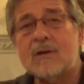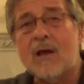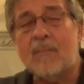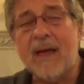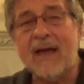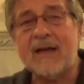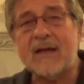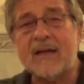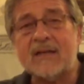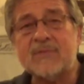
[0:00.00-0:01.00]

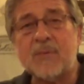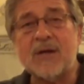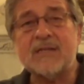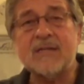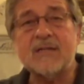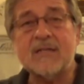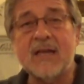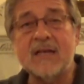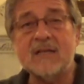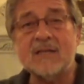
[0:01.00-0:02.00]
Habakkuk expresses
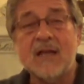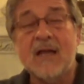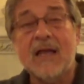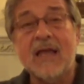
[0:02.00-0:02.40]
his,